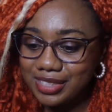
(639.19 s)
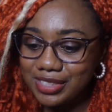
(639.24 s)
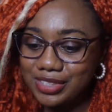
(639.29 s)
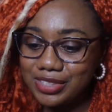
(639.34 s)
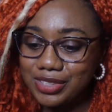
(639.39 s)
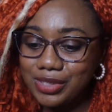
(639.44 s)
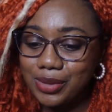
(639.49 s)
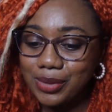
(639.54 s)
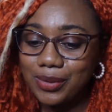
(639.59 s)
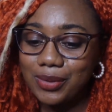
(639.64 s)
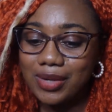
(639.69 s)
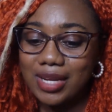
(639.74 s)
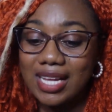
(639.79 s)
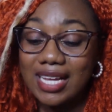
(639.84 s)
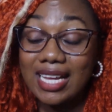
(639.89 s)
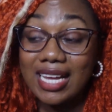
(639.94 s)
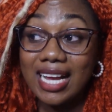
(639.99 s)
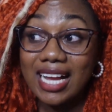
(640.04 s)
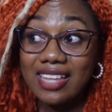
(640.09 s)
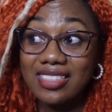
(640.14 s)
So
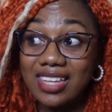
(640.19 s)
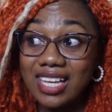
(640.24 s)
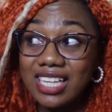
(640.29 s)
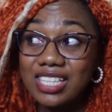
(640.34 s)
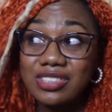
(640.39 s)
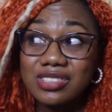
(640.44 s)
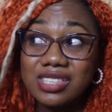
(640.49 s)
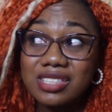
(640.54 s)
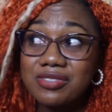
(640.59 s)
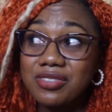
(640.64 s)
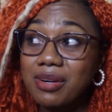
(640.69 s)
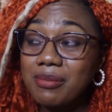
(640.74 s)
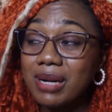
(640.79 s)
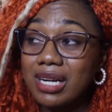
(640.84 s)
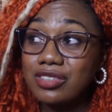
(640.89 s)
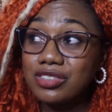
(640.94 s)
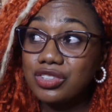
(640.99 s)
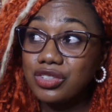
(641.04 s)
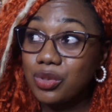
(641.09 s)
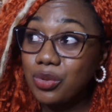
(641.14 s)
I think I used it for
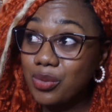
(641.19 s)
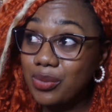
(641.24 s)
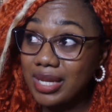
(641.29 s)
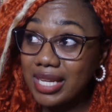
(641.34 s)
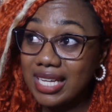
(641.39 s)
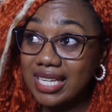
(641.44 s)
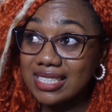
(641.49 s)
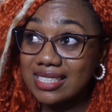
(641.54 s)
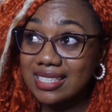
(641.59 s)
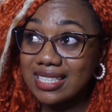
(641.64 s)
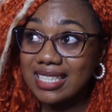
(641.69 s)
about 2 weeks,